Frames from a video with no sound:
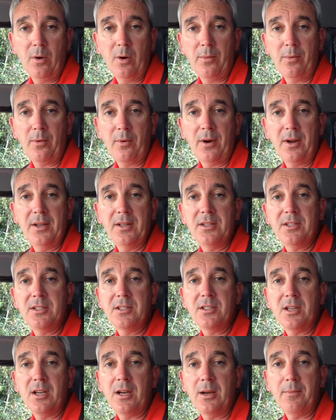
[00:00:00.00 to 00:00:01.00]

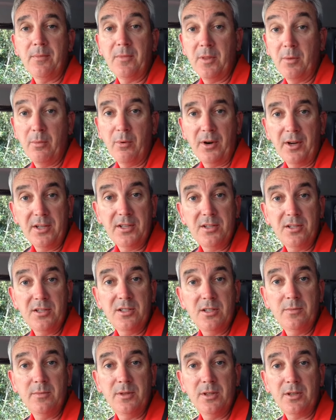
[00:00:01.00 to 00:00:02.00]
operates the brake
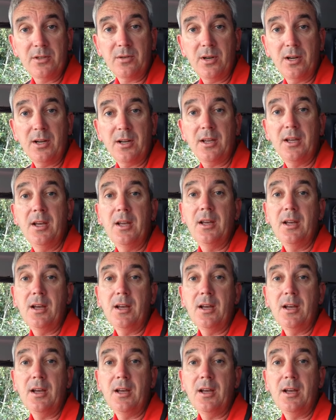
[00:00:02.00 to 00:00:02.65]
system in the truck,